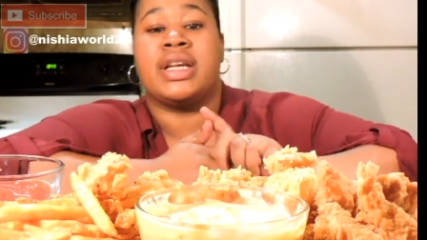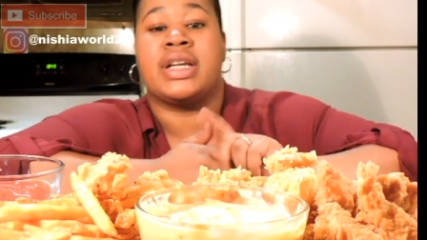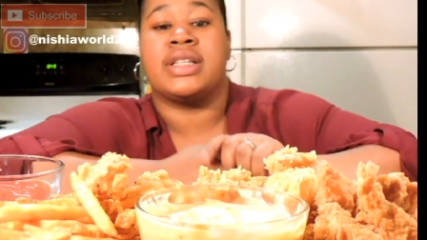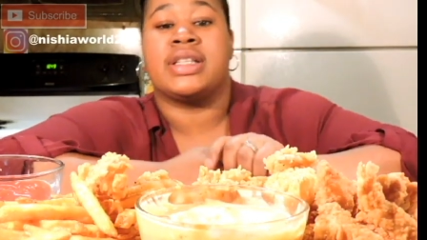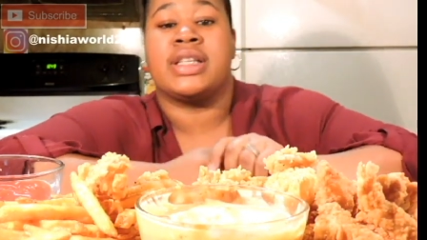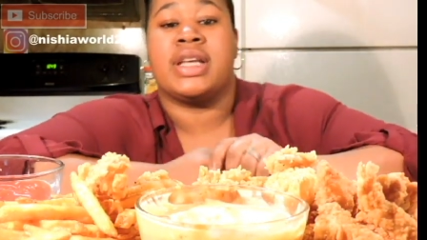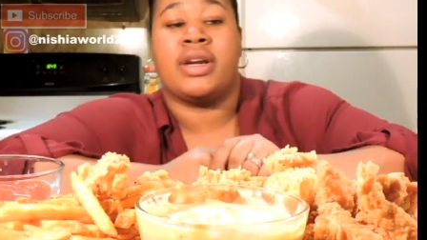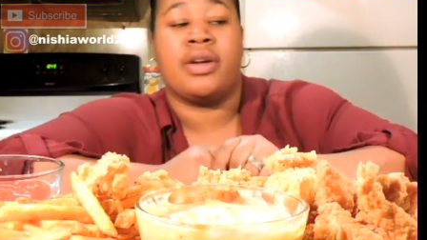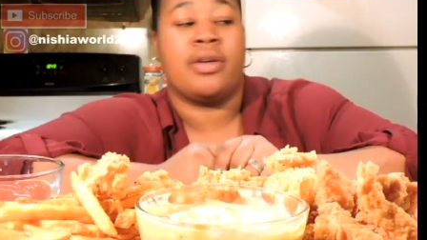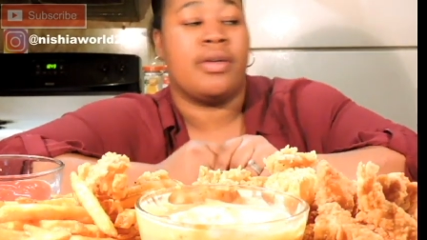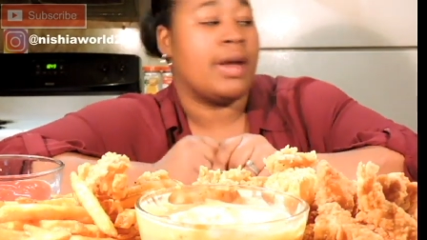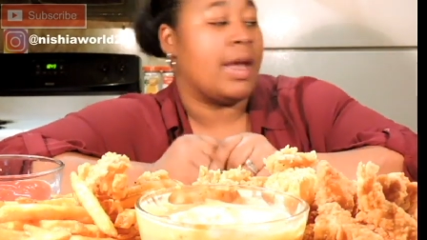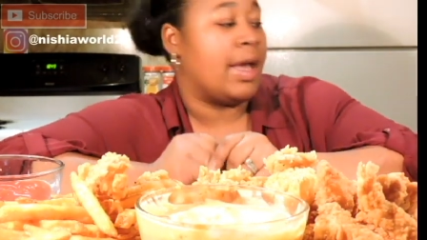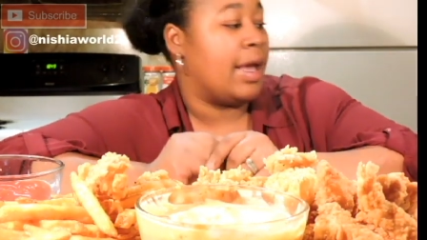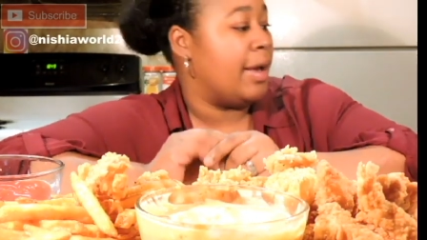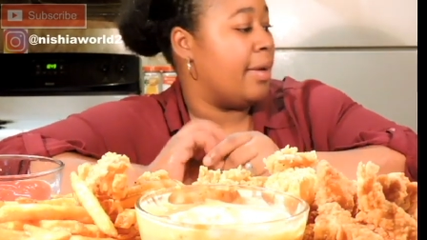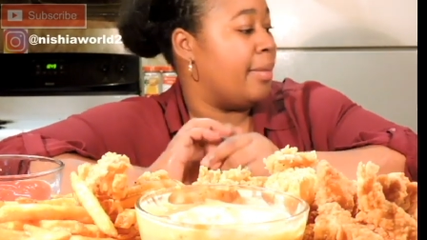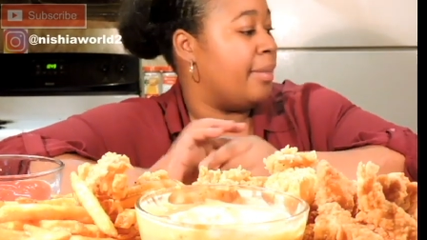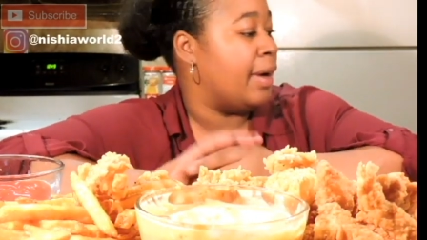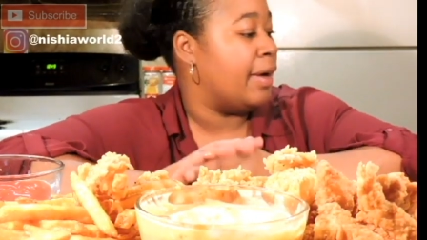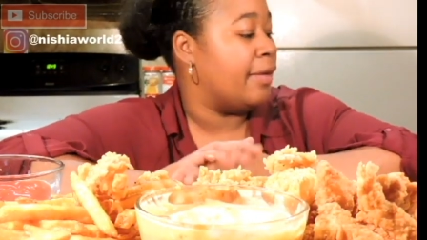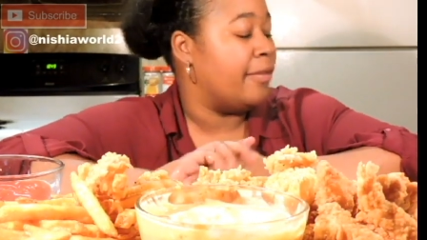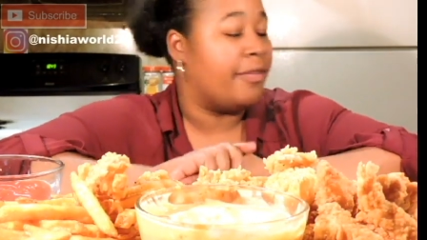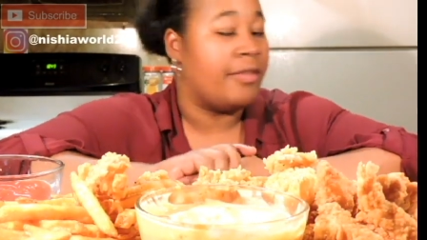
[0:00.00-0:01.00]
because I don't
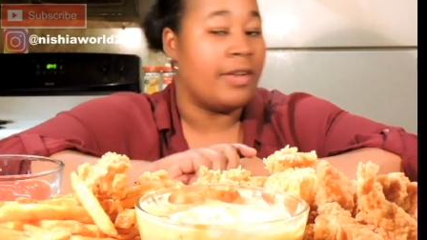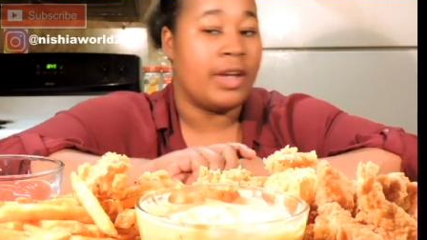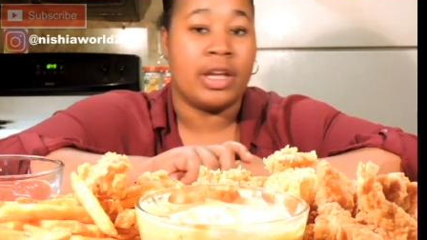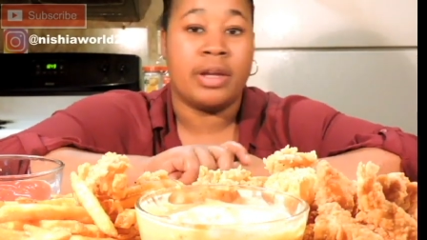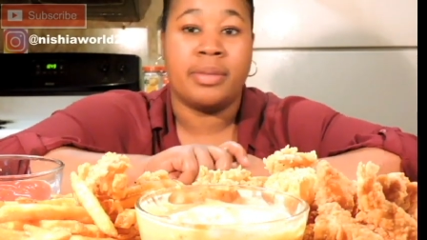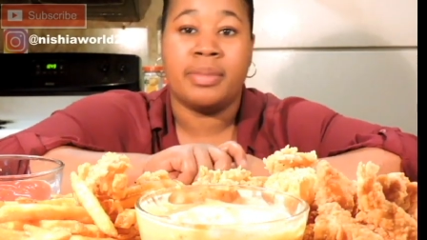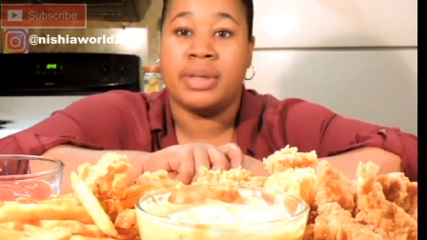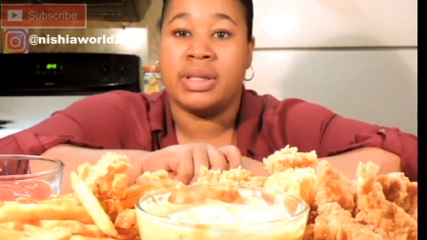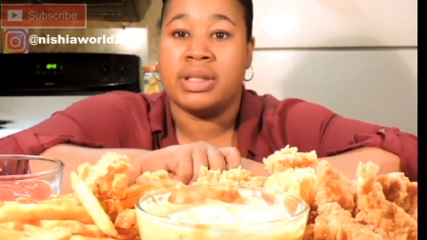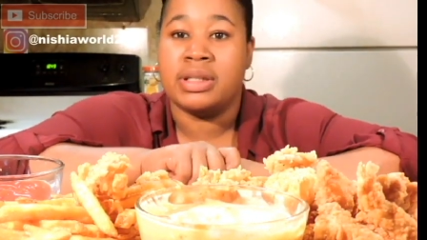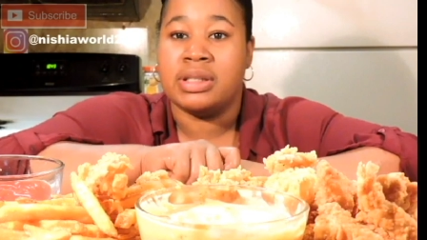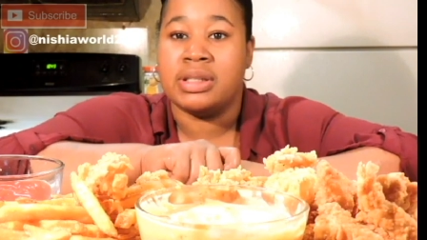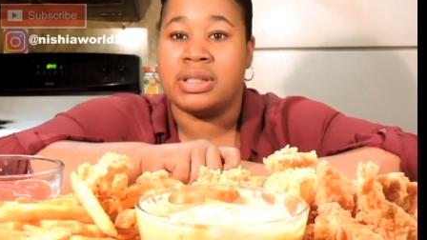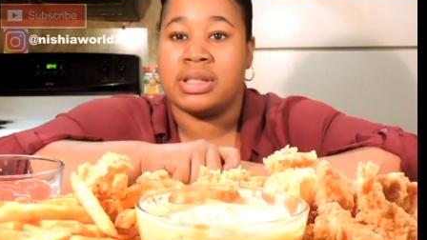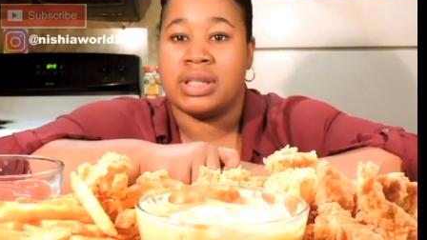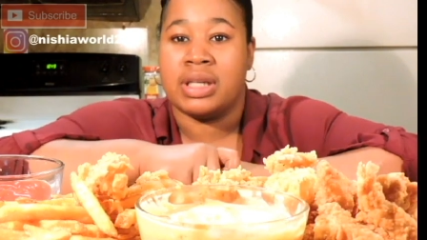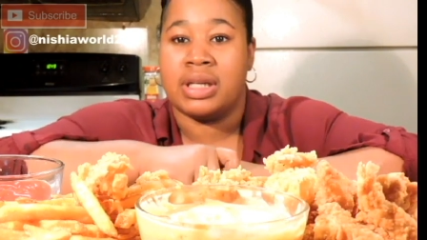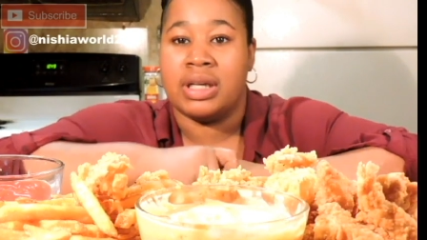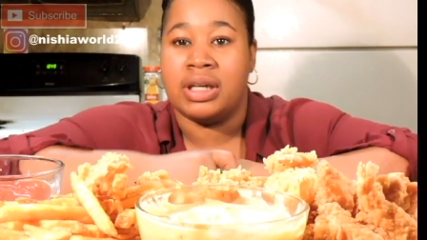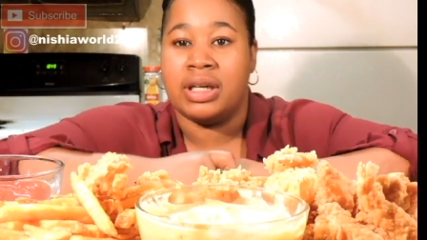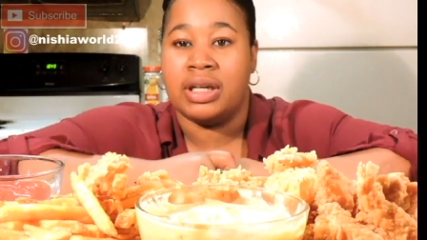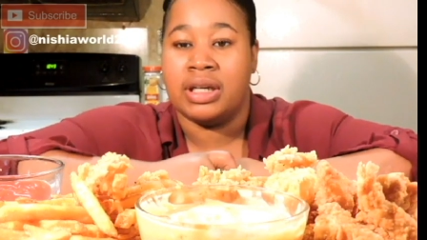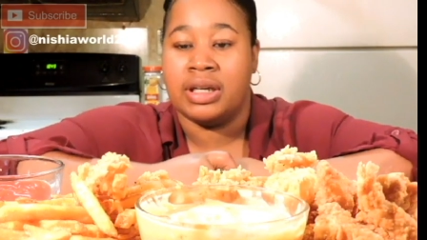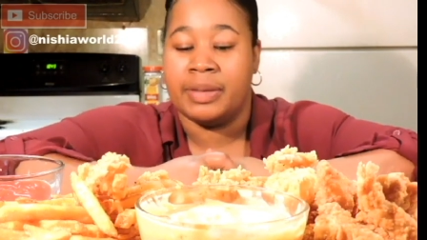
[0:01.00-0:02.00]
have my famous
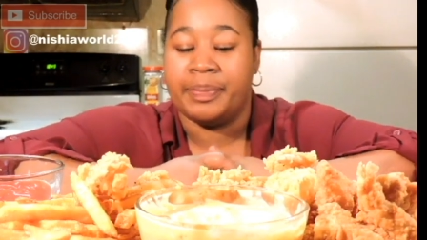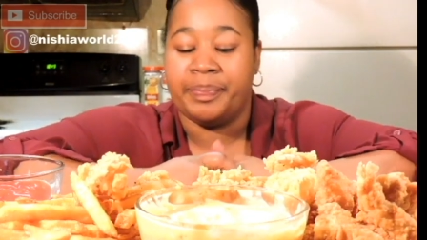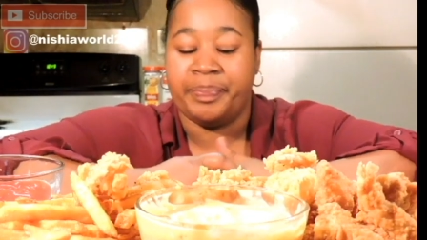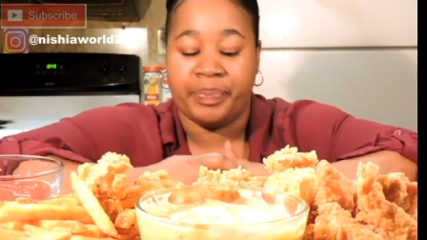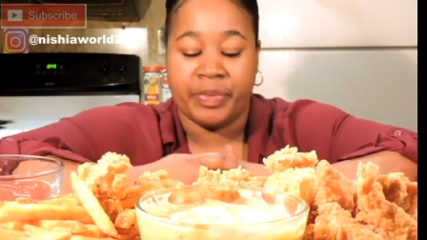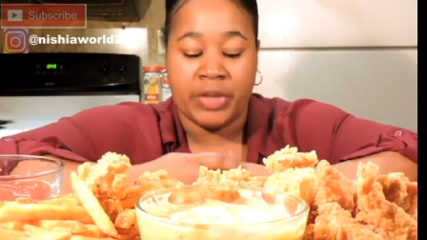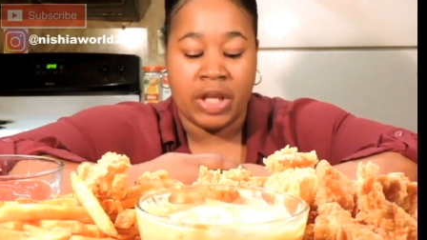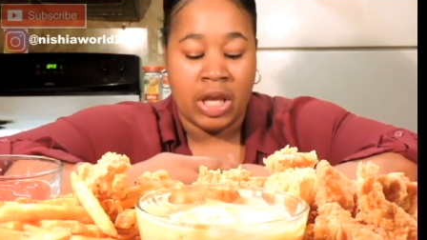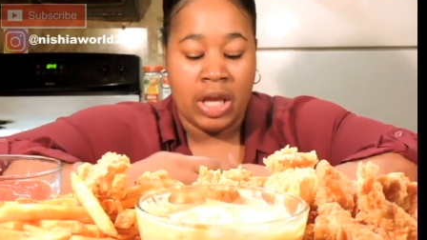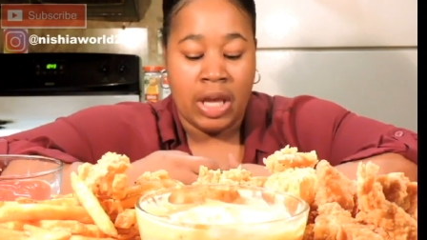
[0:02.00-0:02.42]
um,